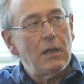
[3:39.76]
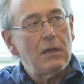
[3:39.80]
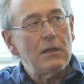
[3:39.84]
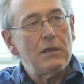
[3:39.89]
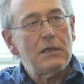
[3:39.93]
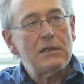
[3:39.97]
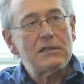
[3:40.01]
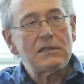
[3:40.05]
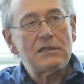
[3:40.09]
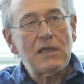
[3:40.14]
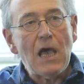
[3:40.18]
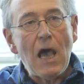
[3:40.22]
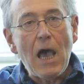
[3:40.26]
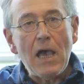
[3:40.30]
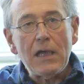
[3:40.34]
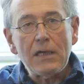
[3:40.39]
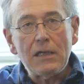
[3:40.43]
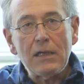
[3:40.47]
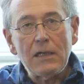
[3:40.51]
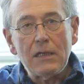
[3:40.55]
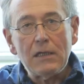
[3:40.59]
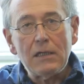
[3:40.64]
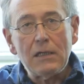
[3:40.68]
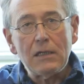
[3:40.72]

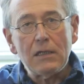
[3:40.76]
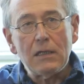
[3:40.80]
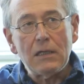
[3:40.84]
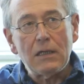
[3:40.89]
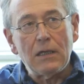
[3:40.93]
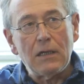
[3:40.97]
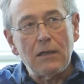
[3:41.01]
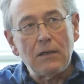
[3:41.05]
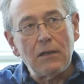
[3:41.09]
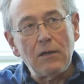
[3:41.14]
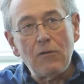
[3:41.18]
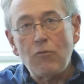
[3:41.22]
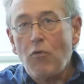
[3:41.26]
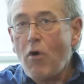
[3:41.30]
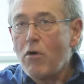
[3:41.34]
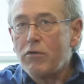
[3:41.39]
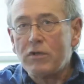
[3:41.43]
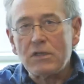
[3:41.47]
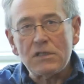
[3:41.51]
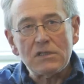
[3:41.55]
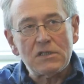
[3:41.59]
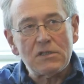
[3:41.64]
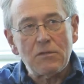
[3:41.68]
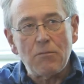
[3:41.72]
decided, he wrote
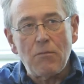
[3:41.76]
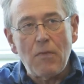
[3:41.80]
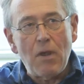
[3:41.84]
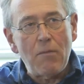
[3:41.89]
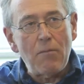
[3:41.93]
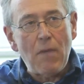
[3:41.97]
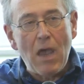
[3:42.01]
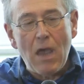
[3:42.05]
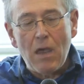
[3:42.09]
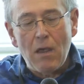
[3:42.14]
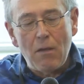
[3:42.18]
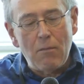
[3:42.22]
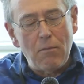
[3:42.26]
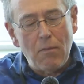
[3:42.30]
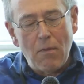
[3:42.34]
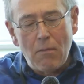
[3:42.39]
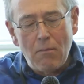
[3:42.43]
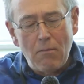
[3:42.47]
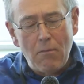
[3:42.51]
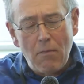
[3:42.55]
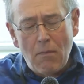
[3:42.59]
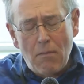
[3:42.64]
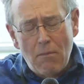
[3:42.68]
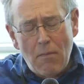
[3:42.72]
this
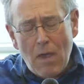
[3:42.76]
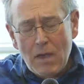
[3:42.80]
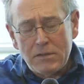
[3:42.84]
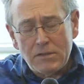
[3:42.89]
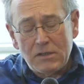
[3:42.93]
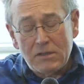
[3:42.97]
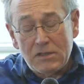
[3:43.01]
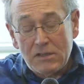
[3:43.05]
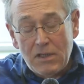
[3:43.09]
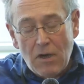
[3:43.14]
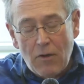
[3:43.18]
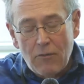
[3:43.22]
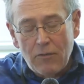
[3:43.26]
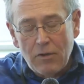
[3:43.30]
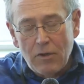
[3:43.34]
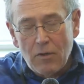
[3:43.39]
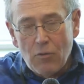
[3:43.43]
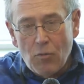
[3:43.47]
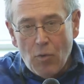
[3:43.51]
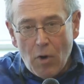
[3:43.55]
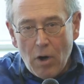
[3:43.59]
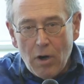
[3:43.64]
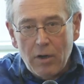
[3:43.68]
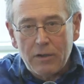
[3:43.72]
magisterial
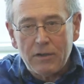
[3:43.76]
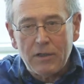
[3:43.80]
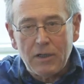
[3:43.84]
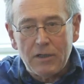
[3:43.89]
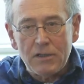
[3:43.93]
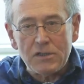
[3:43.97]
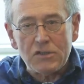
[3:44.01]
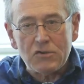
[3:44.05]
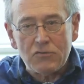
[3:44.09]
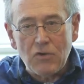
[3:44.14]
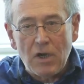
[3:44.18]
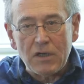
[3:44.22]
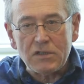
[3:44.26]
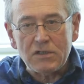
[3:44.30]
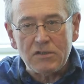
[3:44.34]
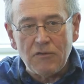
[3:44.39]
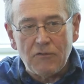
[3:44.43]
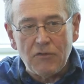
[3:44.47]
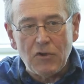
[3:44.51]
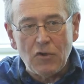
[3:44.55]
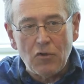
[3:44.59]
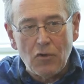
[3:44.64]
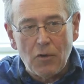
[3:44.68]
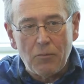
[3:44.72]
work, The Destruction
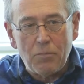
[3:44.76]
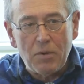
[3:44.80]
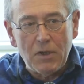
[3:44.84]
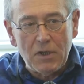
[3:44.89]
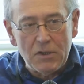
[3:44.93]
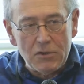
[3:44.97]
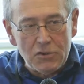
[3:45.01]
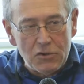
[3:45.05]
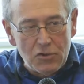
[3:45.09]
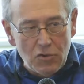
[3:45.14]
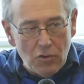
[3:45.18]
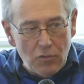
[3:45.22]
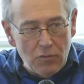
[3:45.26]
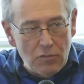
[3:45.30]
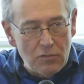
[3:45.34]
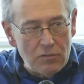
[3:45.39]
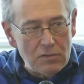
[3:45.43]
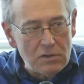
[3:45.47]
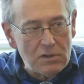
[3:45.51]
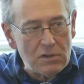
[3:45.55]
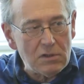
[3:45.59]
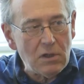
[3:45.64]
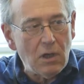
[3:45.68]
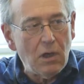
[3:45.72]
of the European
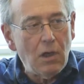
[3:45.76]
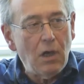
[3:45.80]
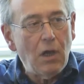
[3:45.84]
Jews,